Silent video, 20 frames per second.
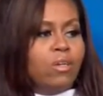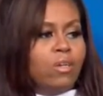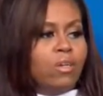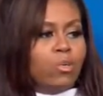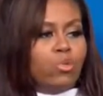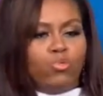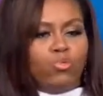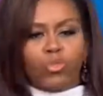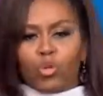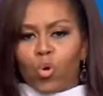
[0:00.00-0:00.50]

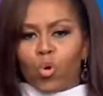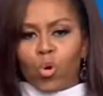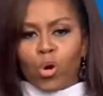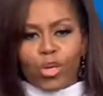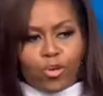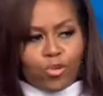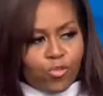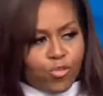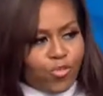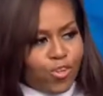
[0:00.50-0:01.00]
who
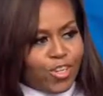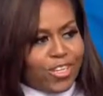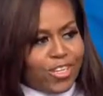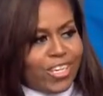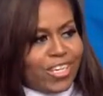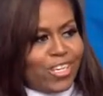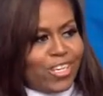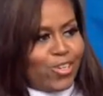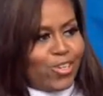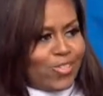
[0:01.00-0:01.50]
toiled for
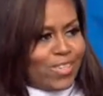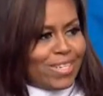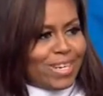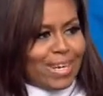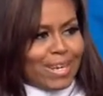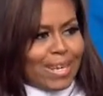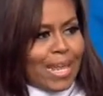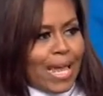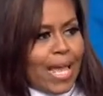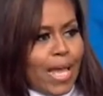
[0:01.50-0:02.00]
years in
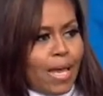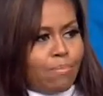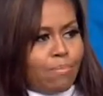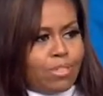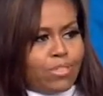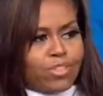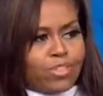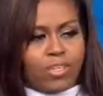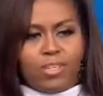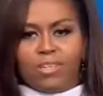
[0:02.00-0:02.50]
a lab
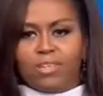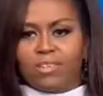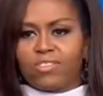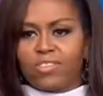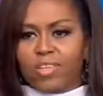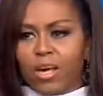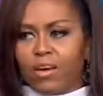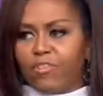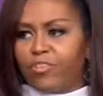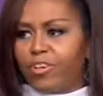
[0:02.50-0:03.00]
until he
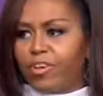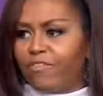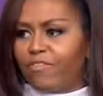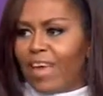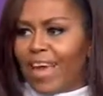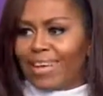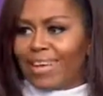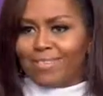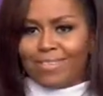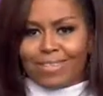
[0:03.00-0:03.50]
discovered a
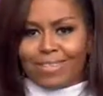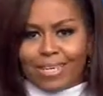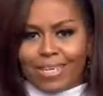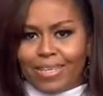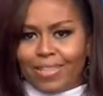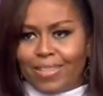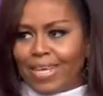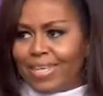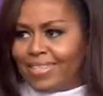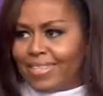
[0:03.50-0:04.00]

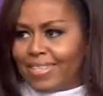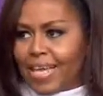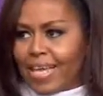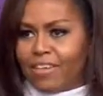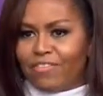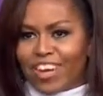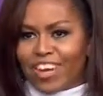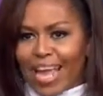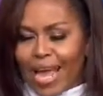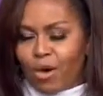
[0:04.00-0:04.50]
vaccine that
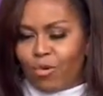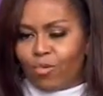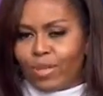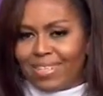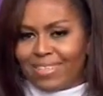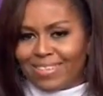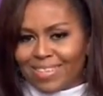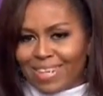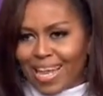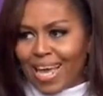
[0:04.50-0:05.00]
saved
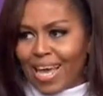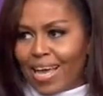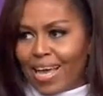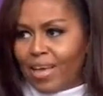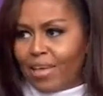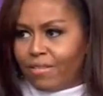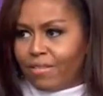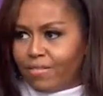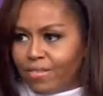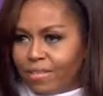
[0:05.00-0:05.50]
countless
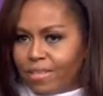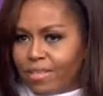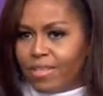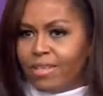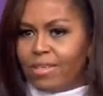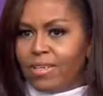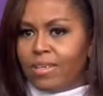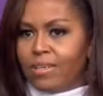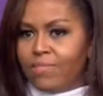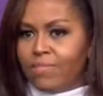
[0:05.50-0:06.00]
lives.
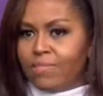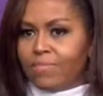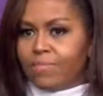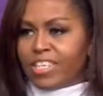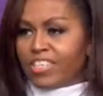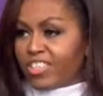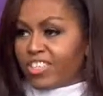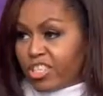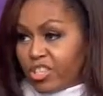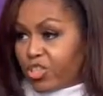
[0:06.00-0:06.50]

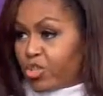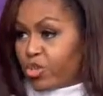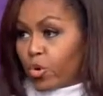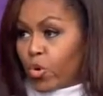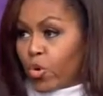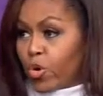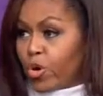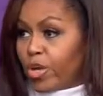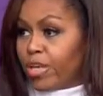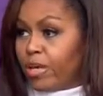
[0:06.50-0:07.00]
It's the
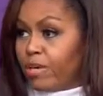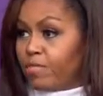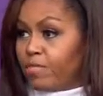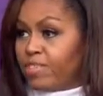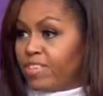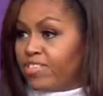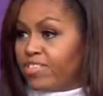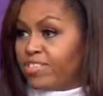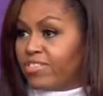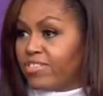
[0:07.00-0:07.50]
story
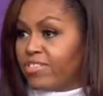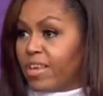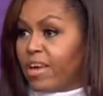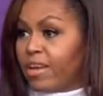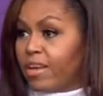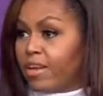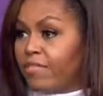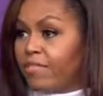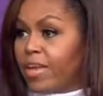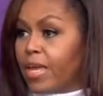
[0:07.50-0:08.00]
of the
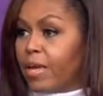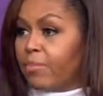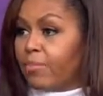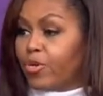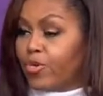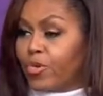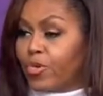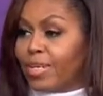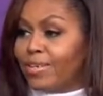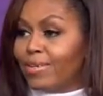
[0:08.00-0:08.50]
son of
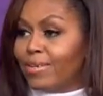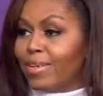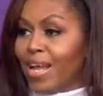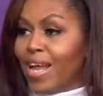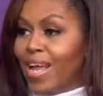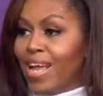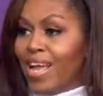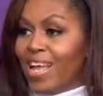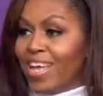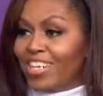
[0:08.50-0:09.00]

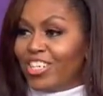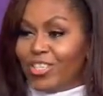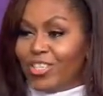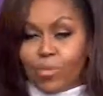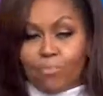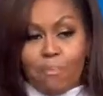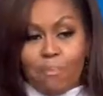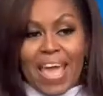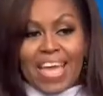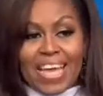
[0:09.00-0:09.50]

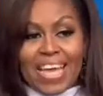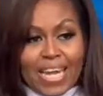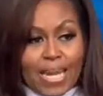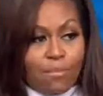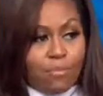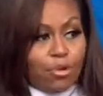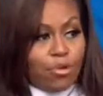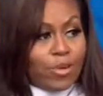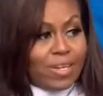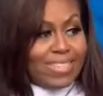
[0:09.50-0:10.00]
Jamaican
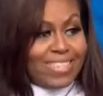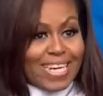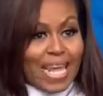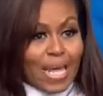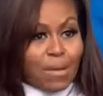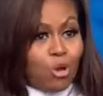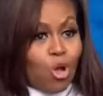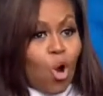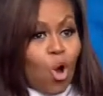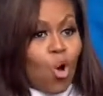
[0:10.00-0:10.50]
immigrants
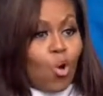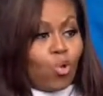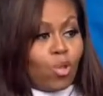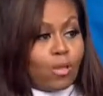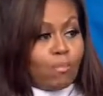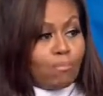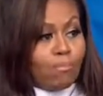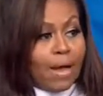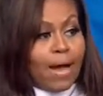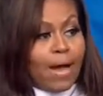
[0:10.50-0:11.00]
named
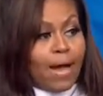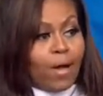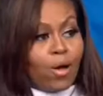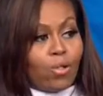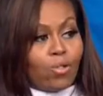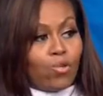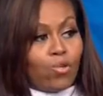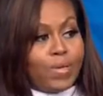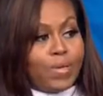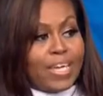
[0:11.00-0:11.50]
Colin
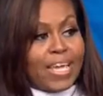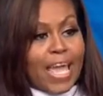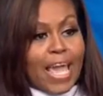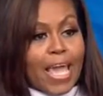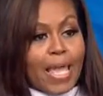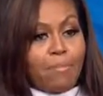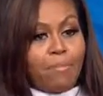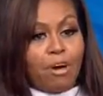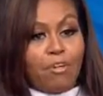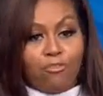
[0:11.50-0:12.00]
Powell, who
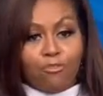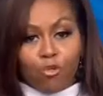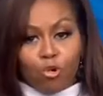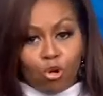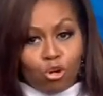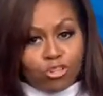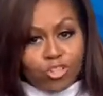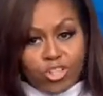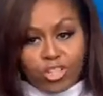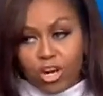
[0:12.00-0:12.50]
became a
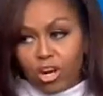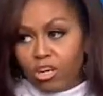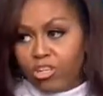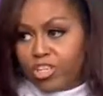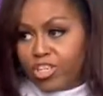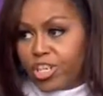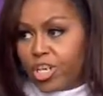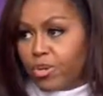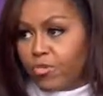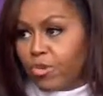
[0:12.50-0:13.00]
4-star
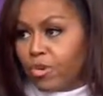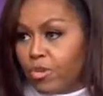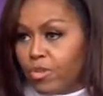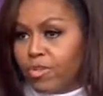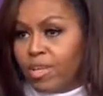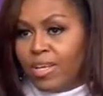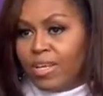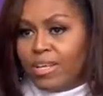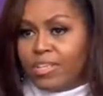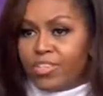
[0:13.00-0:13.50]
general,
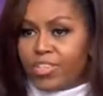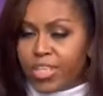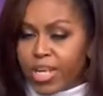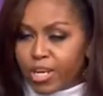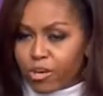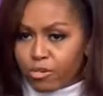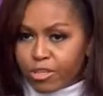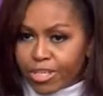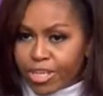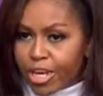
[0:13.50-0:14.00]

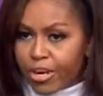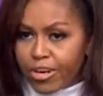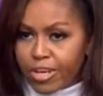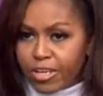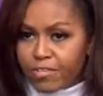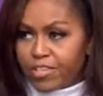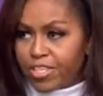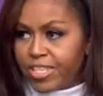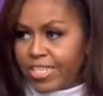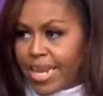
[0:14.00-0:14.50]
Secretary
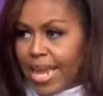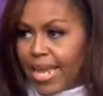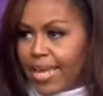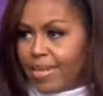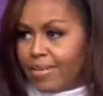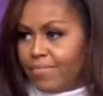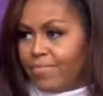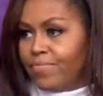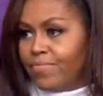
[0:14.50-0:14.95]
of State,